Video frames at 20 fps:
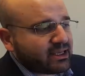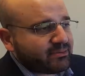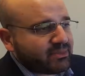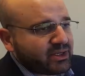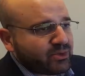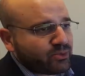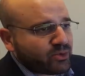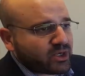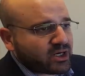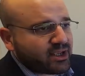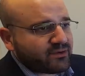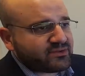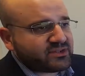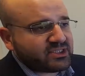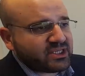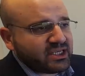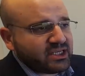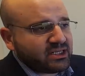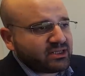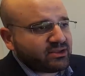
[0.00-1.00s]
in what I've
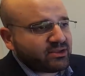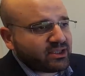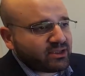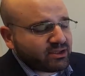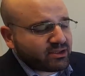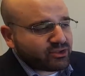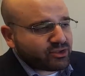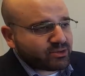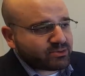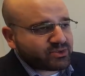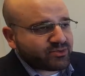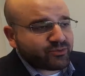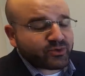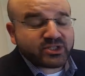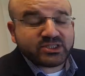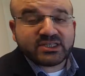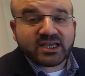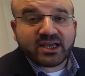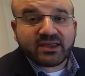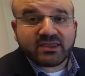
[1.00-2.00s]
seen in terms of
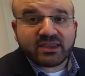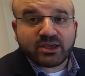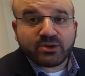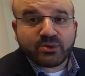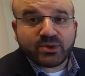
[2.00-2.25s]
what's out there